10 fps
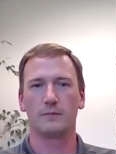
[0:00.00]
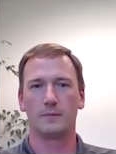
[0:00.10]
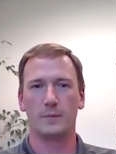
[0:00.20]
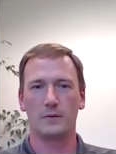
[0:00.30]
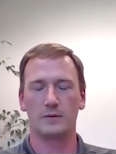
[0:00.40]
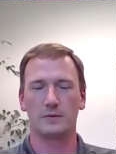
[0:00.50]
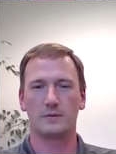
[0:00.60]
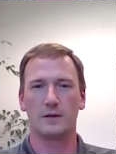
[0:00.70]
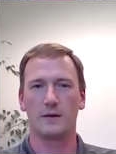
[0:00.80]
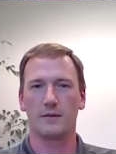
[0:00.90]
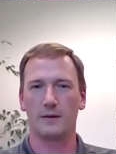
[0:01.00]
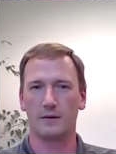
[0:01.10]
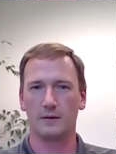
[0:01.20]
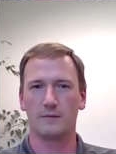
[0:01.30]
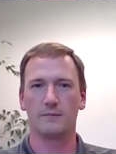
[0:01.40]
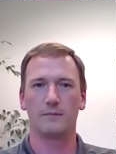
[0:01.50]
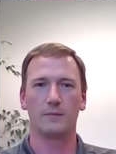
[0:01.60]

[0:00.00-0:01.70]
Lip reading: I'm always trying to think of